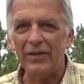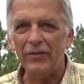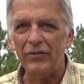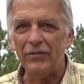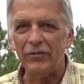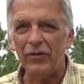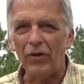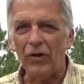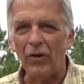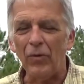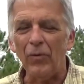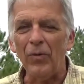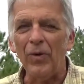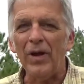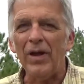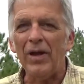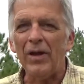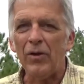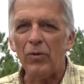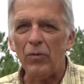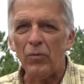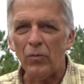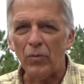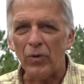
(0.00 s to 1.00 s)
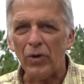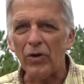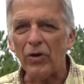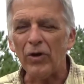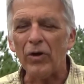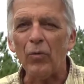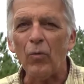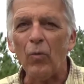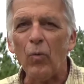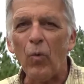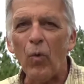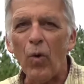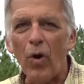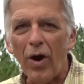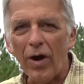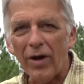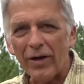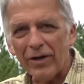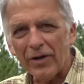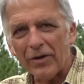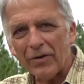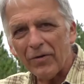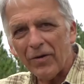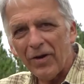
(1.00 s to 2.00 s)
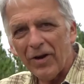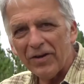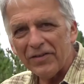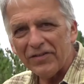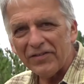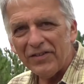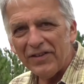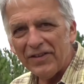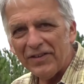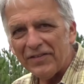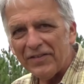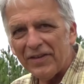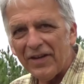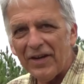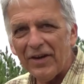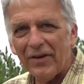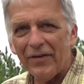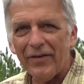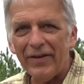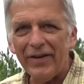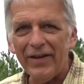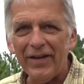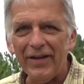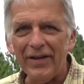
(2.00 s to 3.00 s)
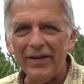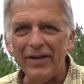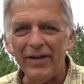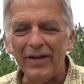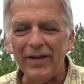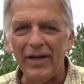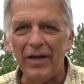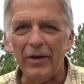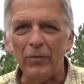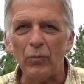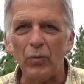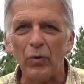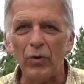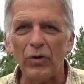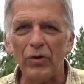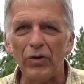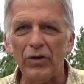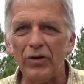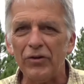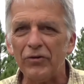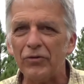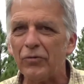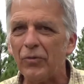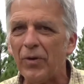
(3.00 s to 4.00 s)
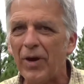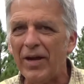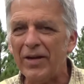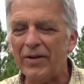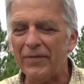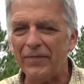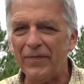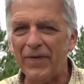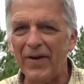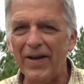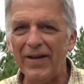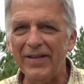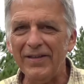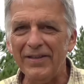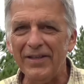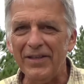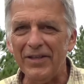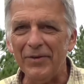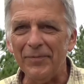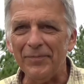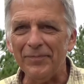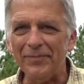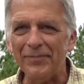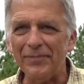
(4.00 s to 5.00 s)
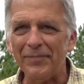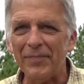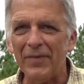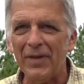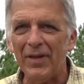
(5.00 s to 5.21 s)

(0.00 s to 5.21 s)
So we're going to walk across this area and we're going to try to find them.